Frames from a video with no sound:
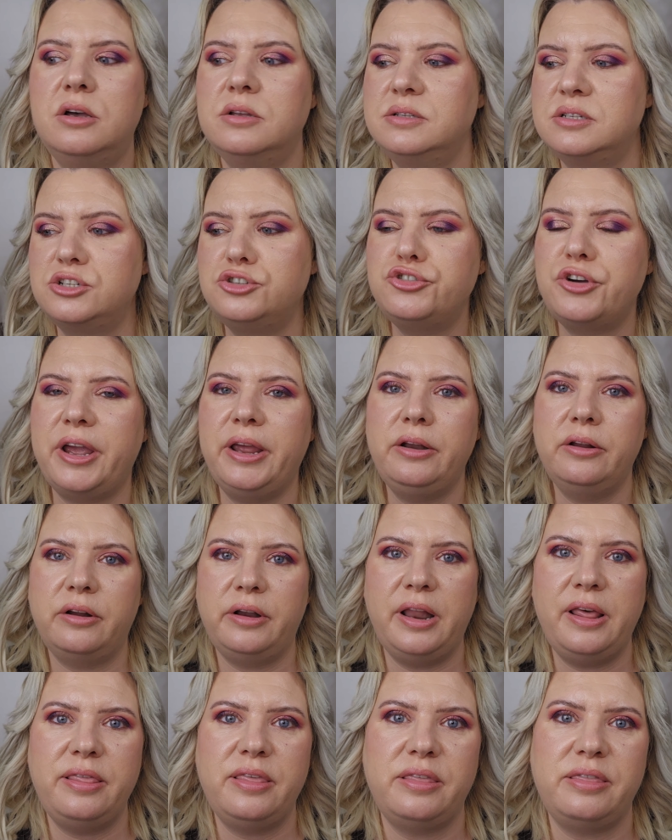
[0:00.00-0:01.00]
I concentrated
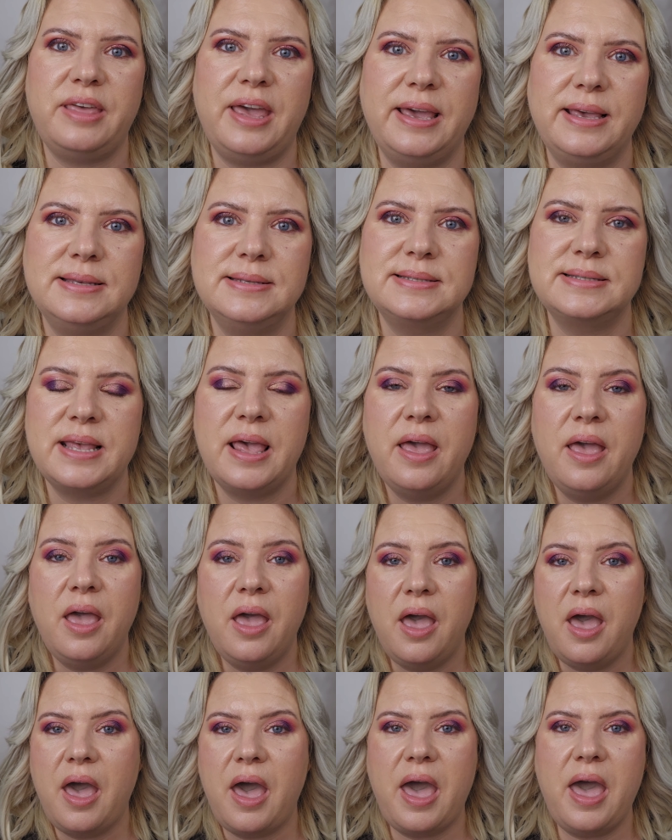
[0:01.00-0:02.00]
on other things.
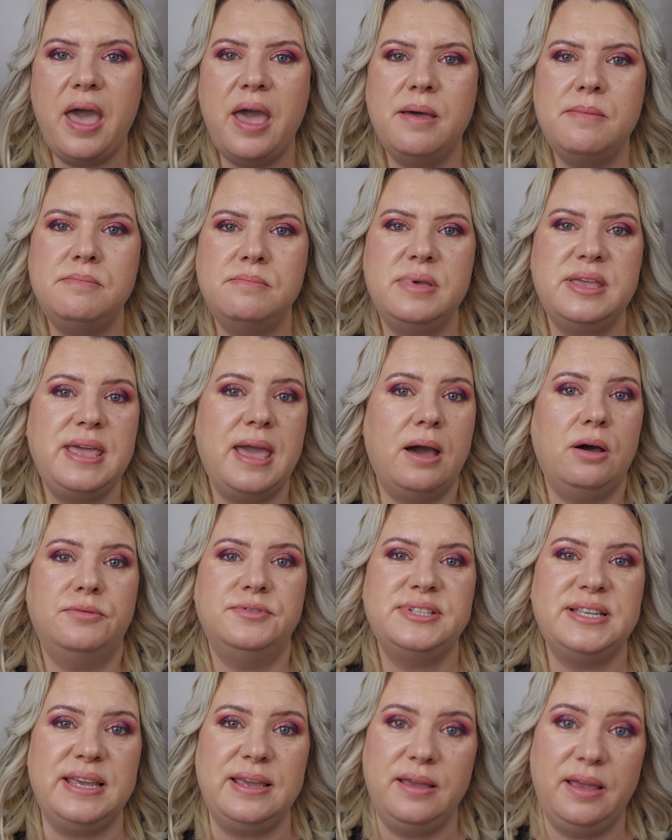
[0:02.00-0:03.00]
Um, but yeah,
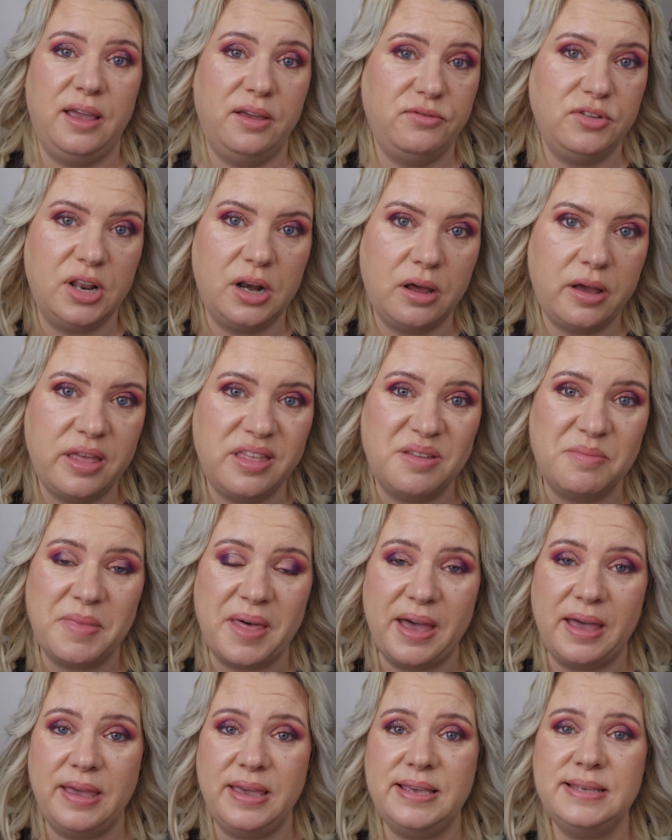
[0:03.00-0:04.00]
obviously, if you like them,
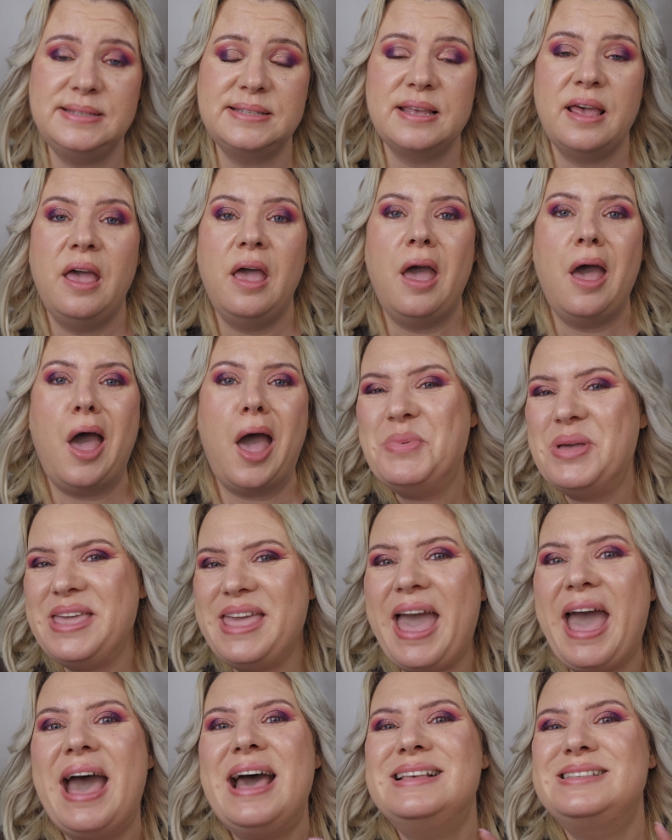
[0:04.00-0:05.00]
that is. But
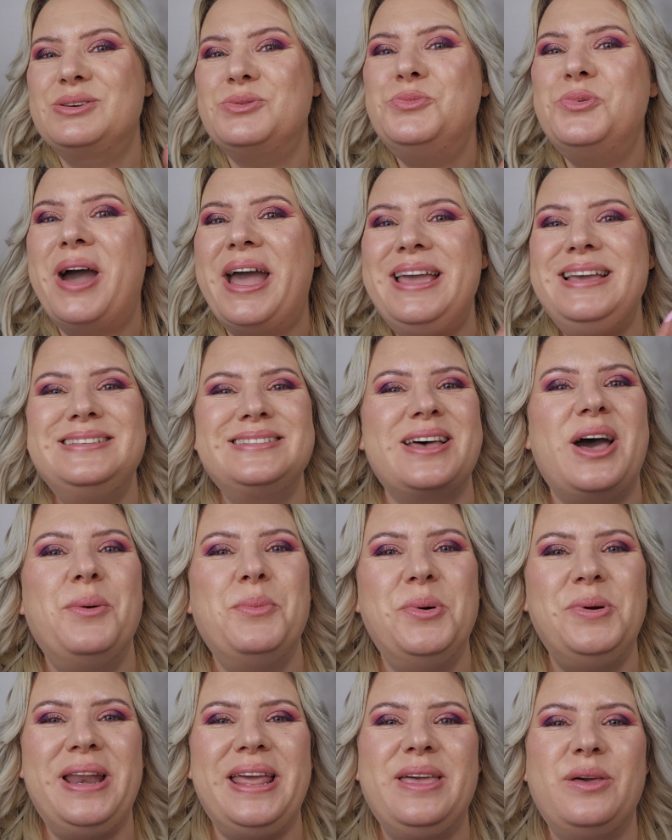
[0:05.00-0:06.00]
yeah, as always, I
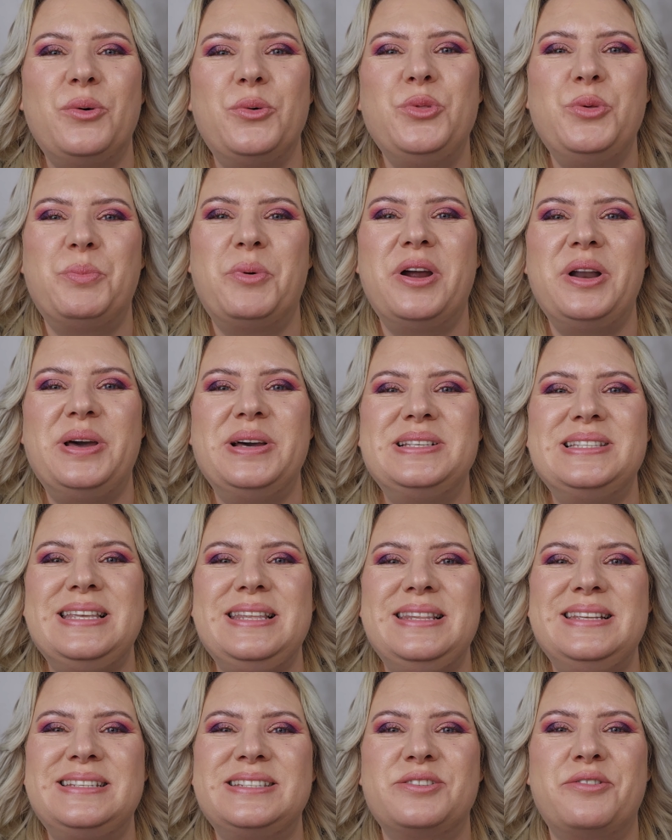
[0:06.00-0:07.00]
will link all the products
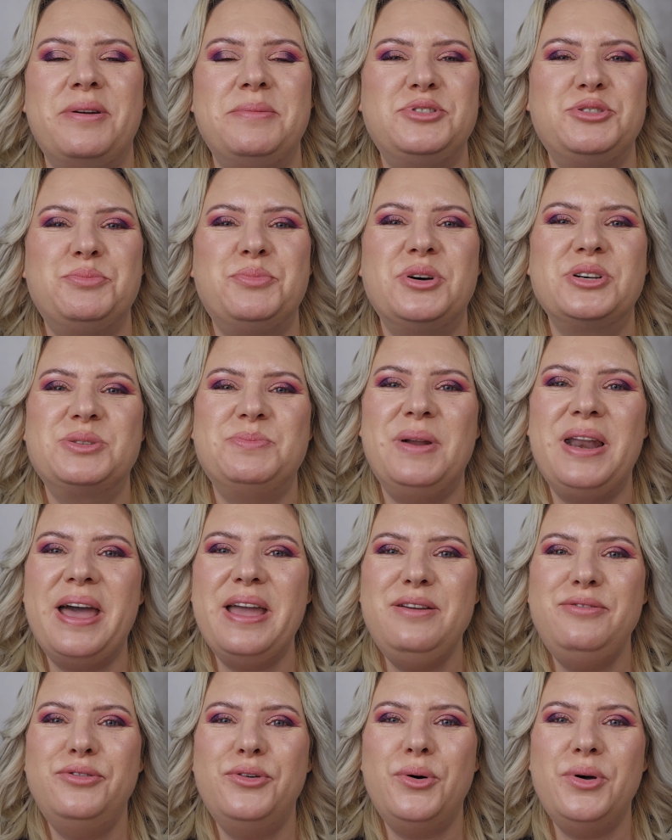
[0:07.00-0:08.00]
in the description box
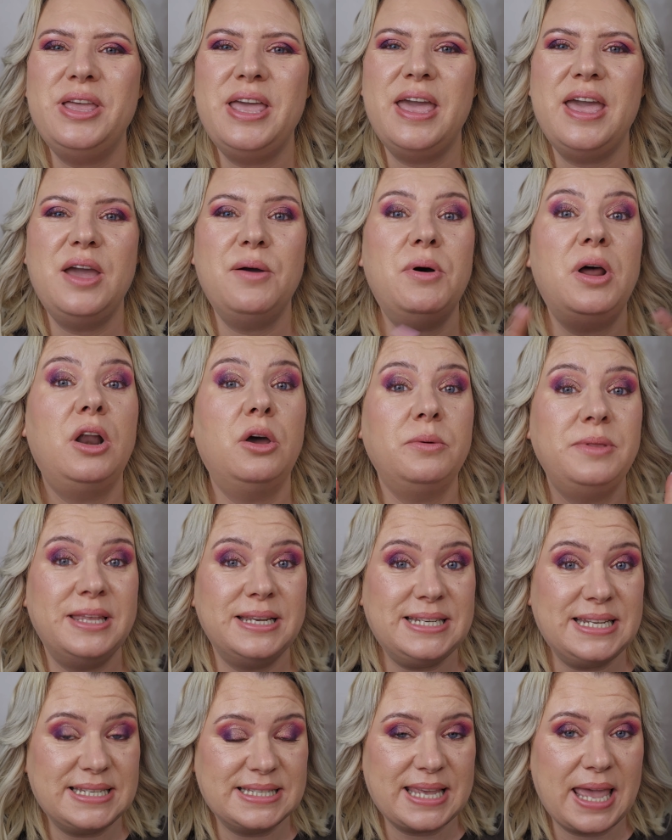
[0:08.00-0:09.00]
below for you, along with
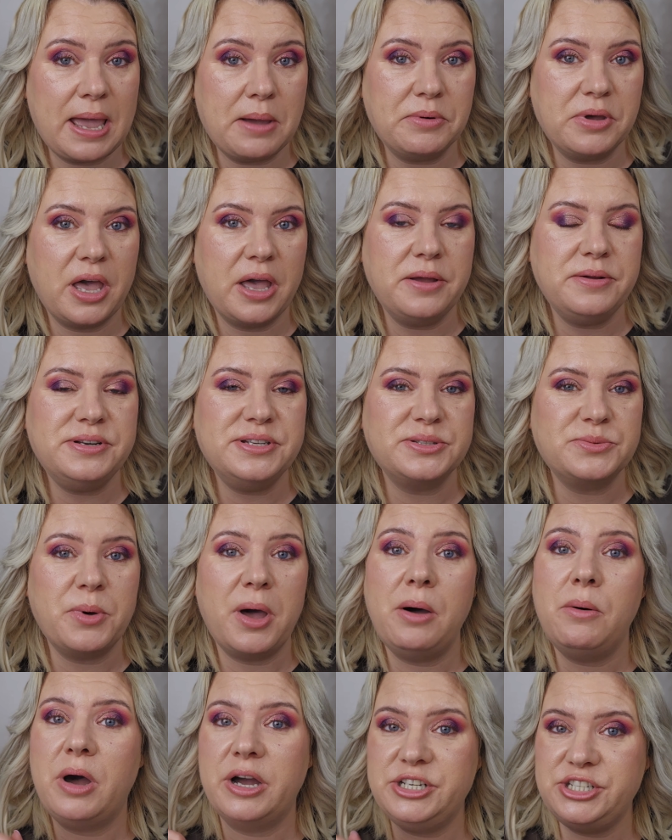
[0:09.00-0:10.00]
a discount code as
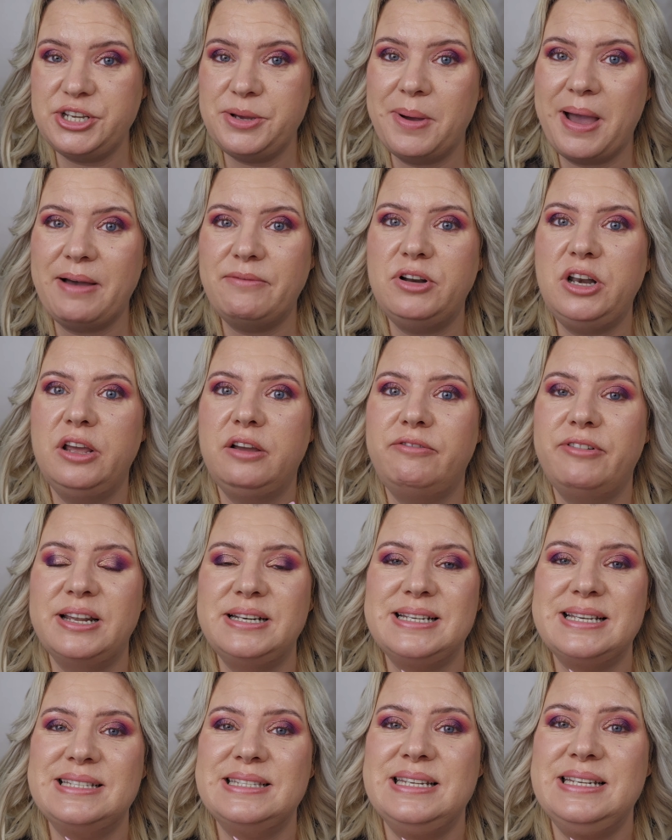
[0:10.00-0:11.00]
well. I do have a Look
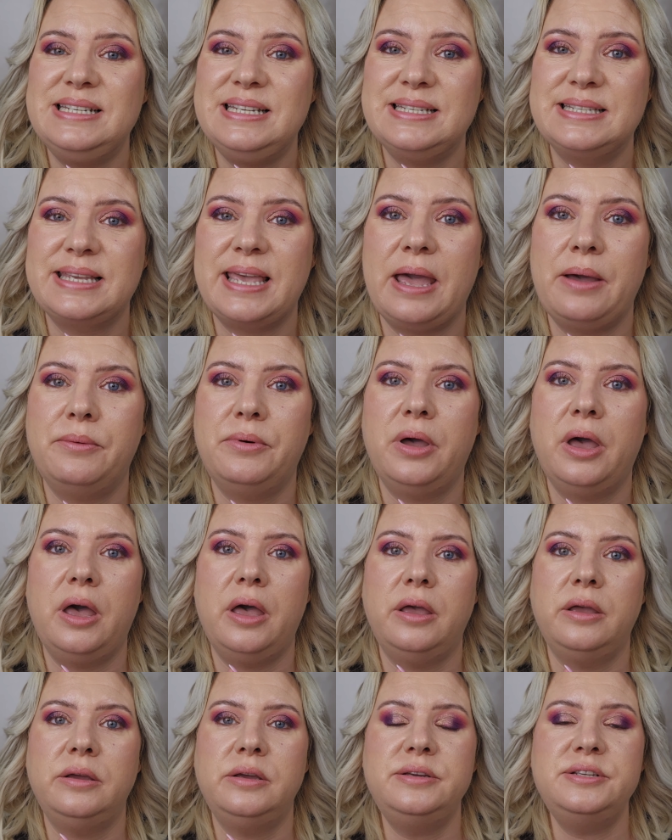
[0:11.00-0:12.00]
Fantastic discount
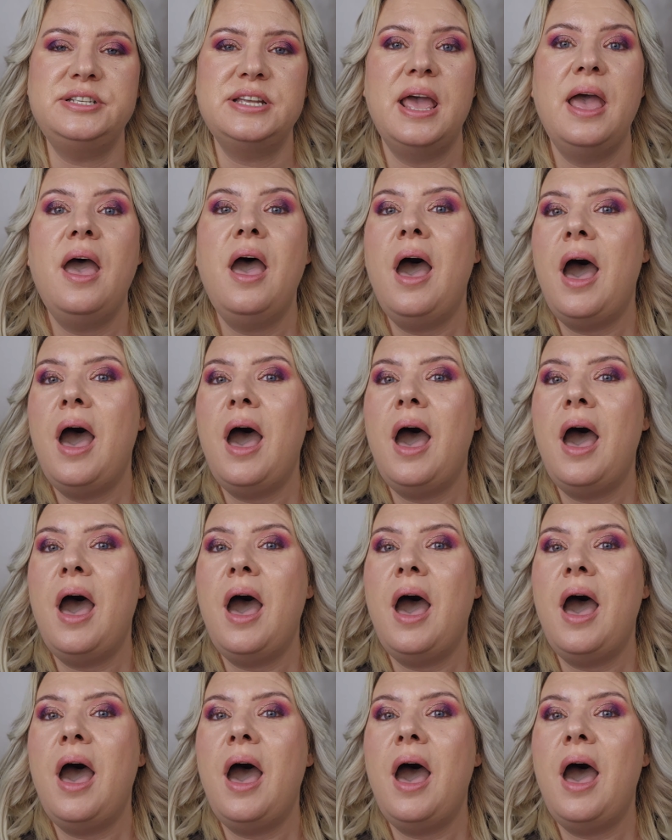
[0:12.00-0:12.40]
code.